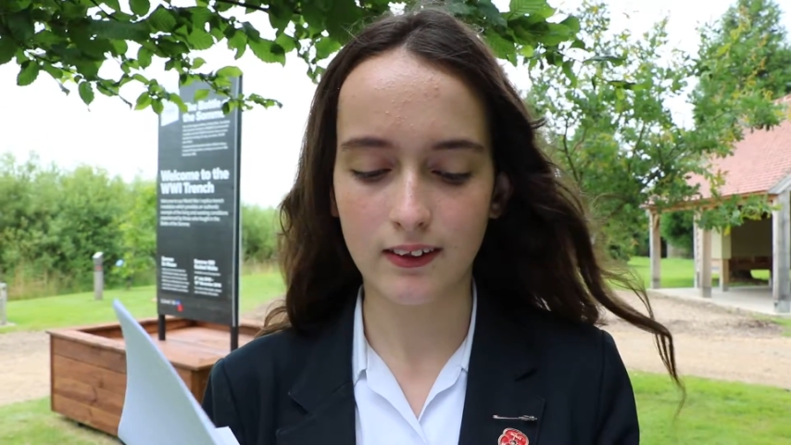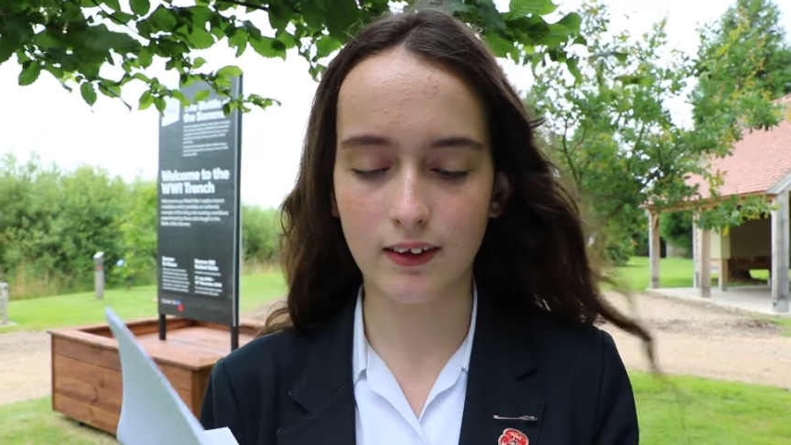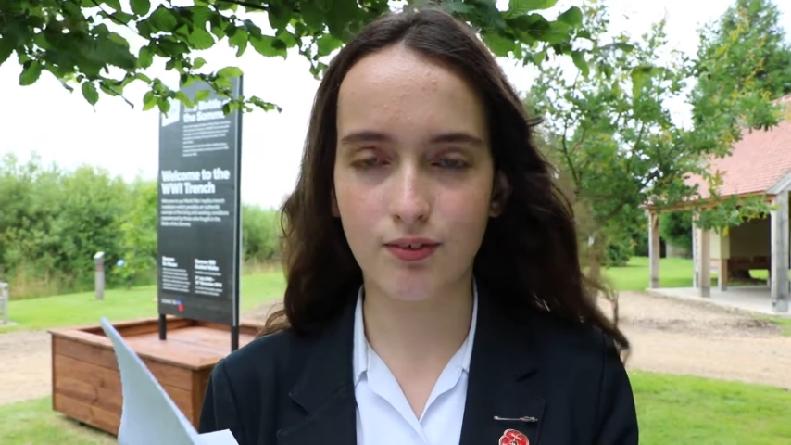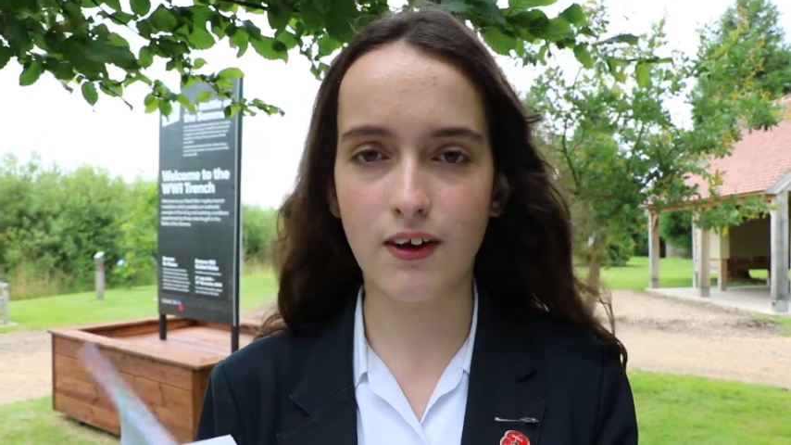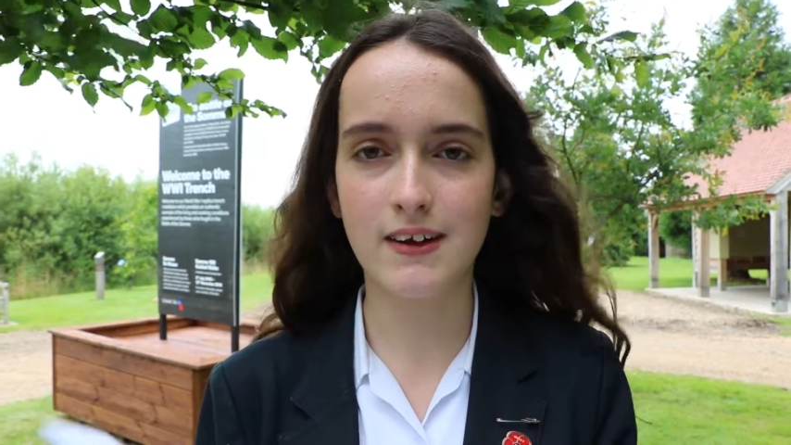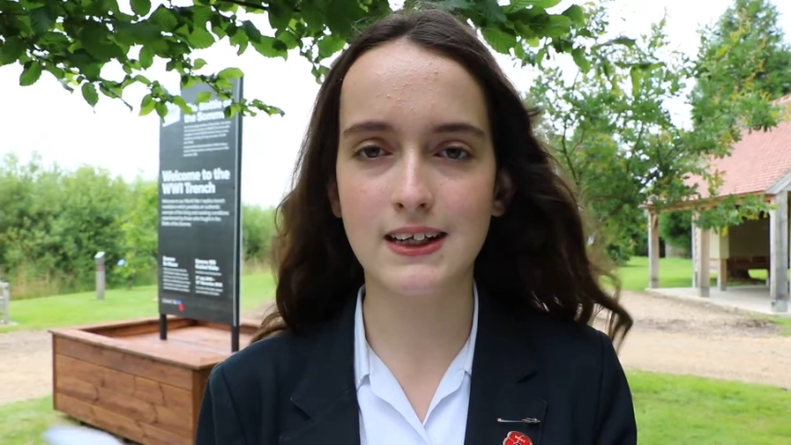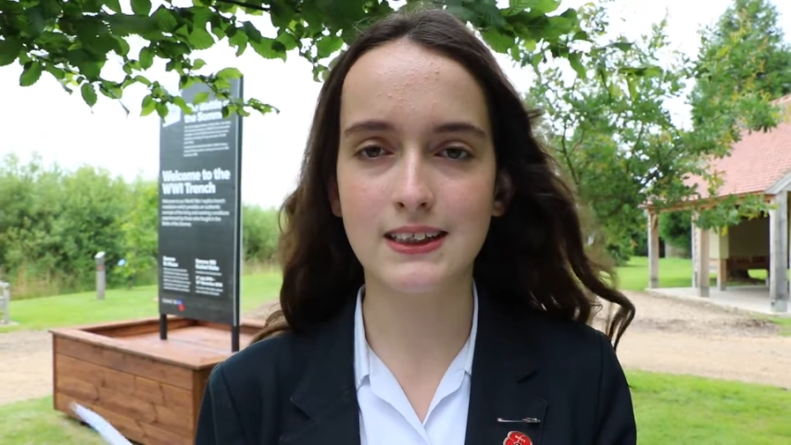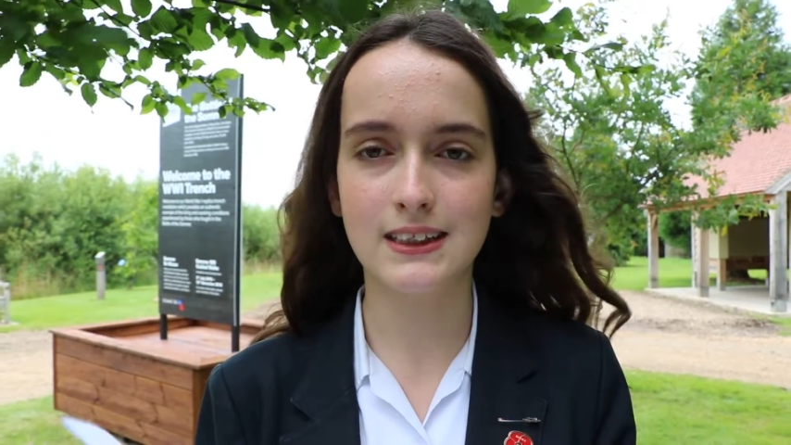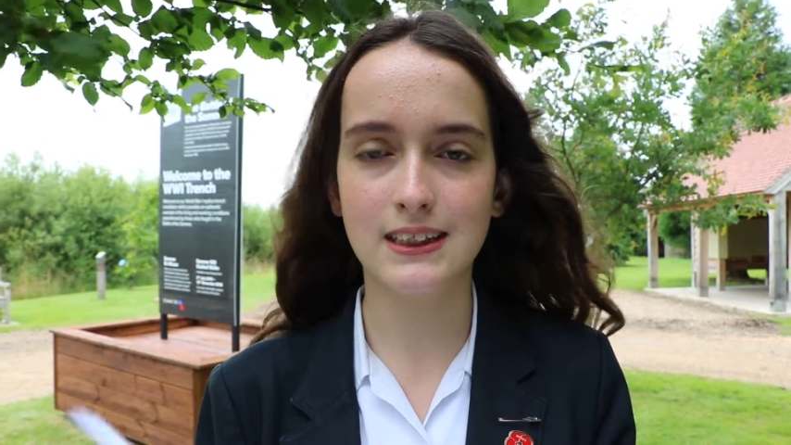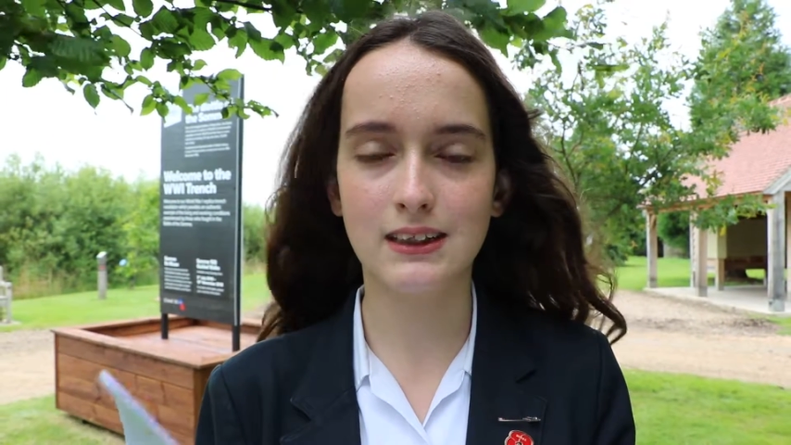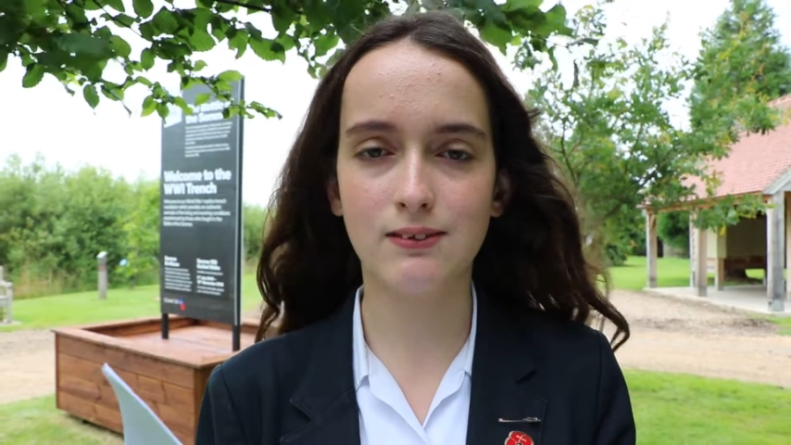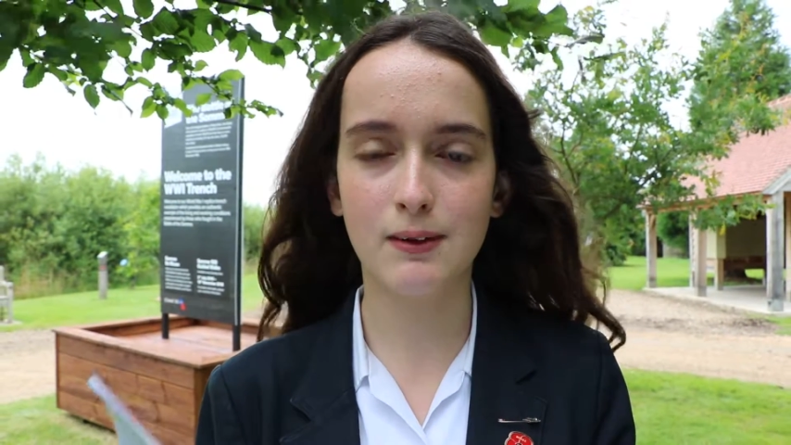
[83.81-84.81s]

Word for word: The forest is